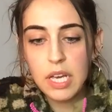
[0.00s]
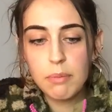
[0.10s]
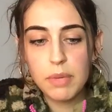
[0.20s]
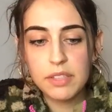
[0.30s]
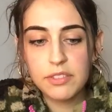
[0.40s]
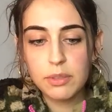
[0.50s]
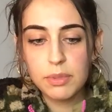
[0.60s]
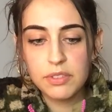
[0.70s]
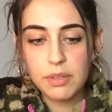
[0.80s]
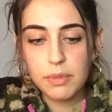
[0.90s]
It may still
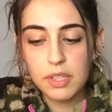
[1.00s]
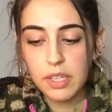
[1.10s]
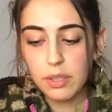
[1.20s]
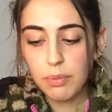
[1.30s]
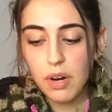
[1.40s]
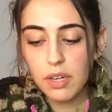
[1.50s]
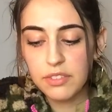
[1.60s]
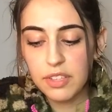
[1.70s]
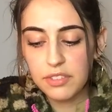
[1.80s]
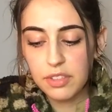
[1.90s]
be something that you're
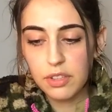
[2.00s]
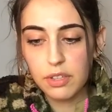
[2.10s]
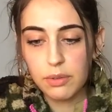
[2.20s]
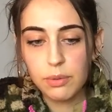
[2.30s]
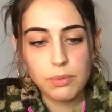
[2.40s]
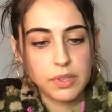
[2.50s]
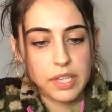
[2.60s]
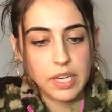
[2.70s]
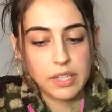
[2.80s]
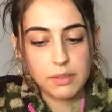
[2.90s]
processing though with
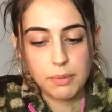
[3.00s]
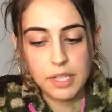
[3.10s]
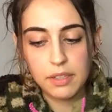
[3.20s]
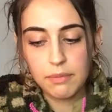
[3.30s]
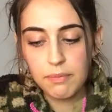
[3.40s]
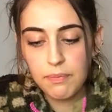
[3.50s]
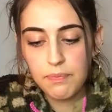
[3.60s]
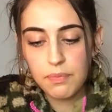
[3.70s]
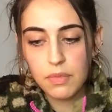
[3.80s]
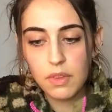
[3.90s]
a hanged man.
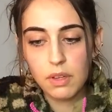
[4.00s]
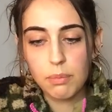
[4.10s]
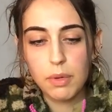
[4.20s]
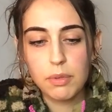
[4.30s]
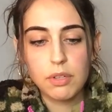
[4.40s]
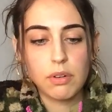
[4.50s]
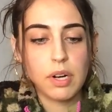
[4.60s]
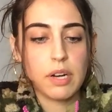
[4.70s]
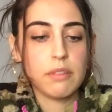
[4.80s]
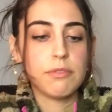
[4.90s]
Like maybe you don't
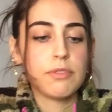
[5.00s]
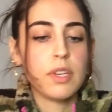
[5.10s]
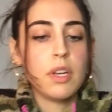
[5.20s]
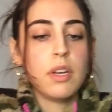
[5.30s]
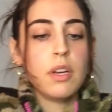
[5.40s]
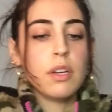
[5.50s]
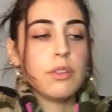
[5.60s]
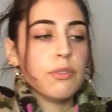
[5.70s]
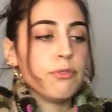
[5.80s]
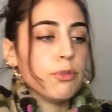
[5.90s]
have
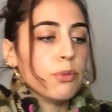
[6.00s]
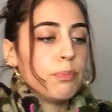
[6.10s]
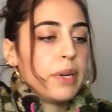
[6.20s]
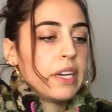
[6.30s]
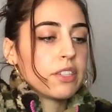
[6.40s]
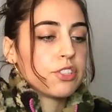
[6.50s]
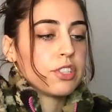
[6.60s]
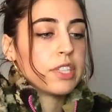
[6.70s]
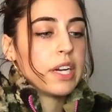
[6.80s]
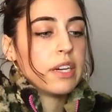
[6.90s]
the full
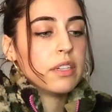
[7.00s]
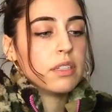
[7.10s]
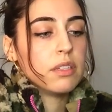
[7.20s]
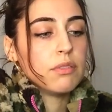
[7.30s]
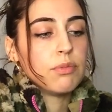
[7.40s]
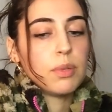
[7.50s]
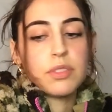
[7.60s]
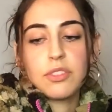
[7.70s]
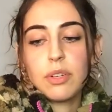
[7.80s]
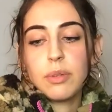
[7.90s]
picture yet of
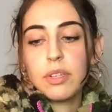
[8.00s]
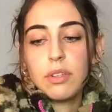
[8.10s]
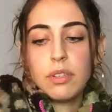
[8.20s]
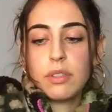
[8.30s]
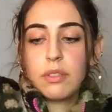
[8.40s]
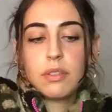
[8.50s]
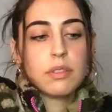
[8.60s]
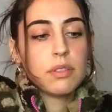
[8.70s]
what's going on